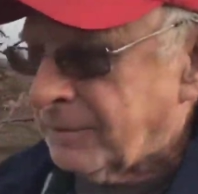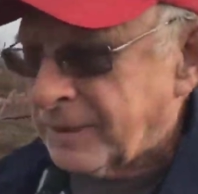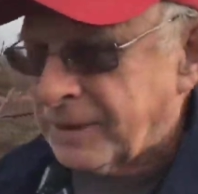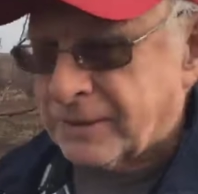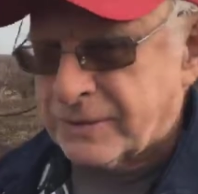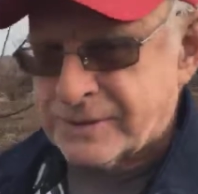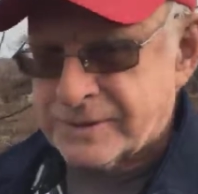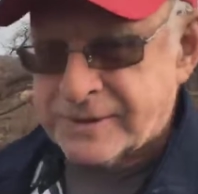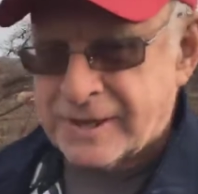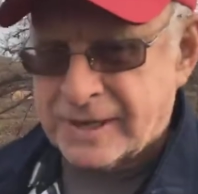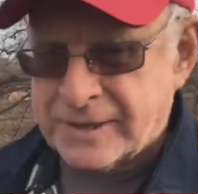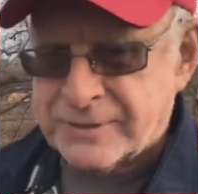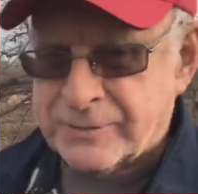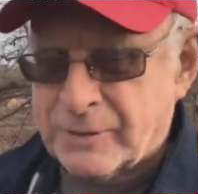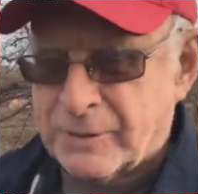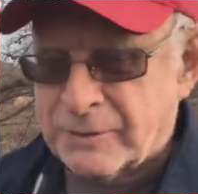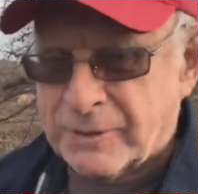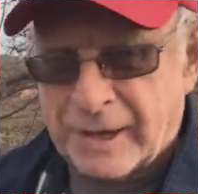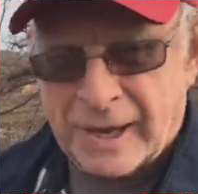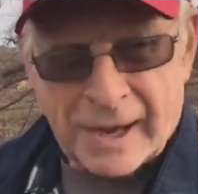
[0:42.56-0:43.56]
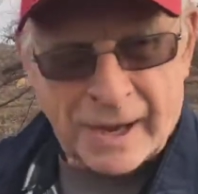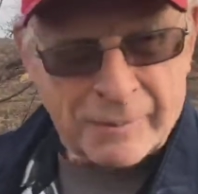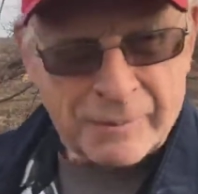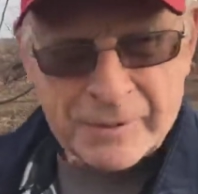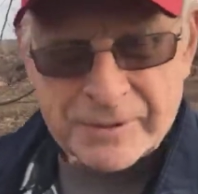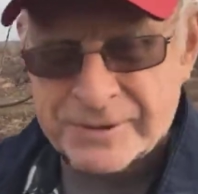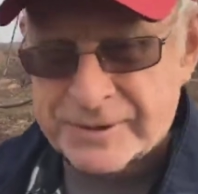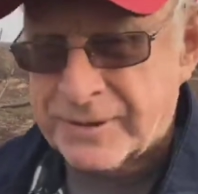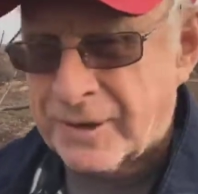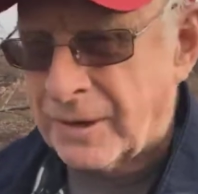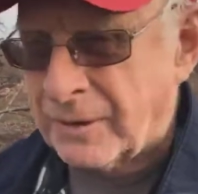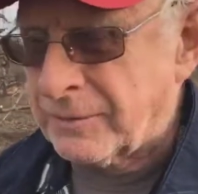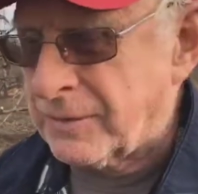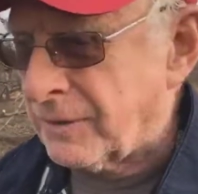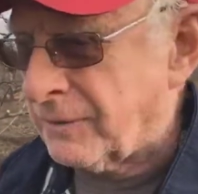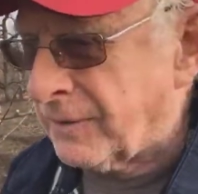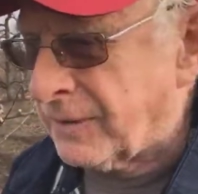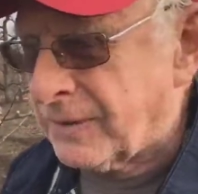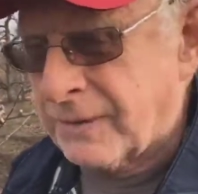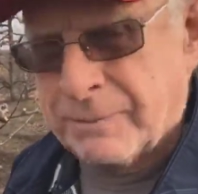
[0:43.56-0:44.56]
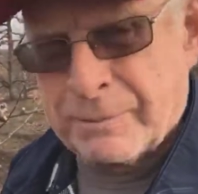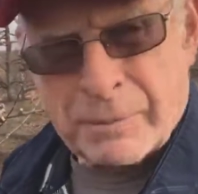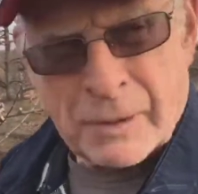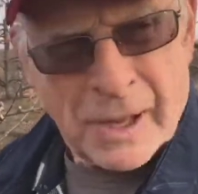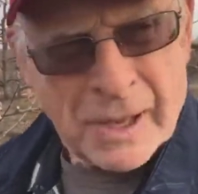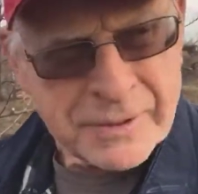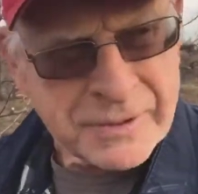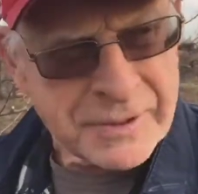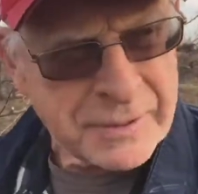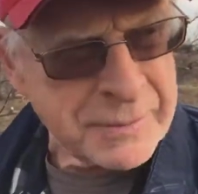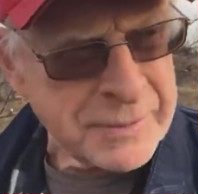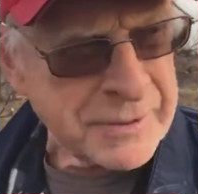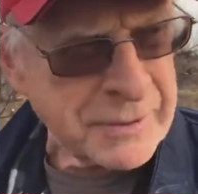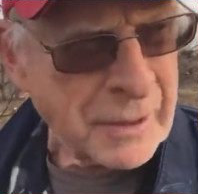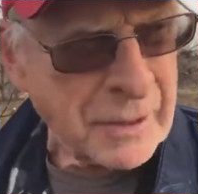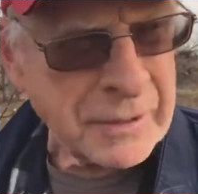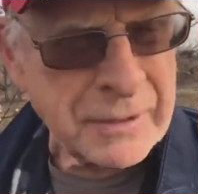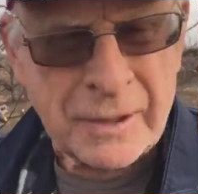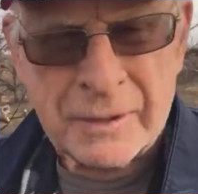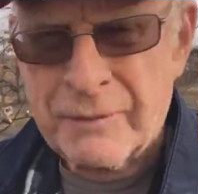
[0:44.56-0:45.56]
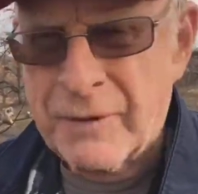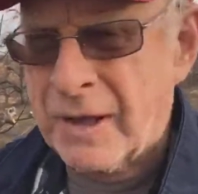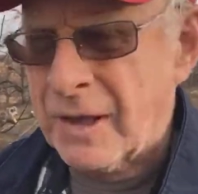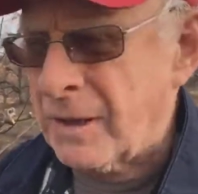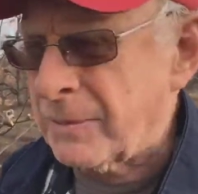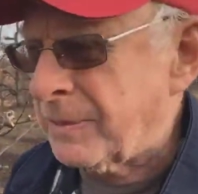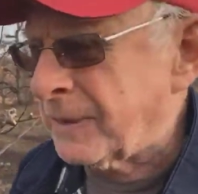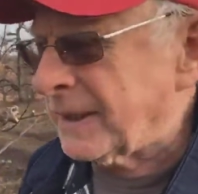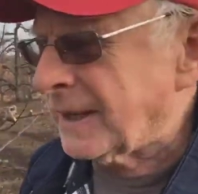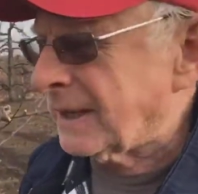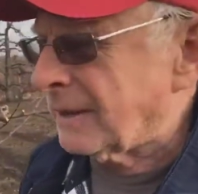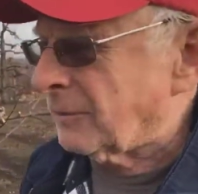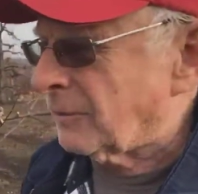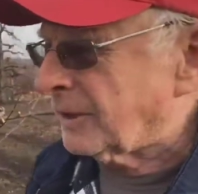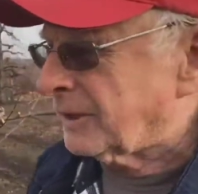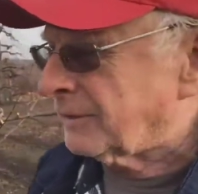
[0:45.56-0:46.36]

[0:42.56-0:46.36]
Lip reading: because that's when the apples start to let the blossoms start developing, and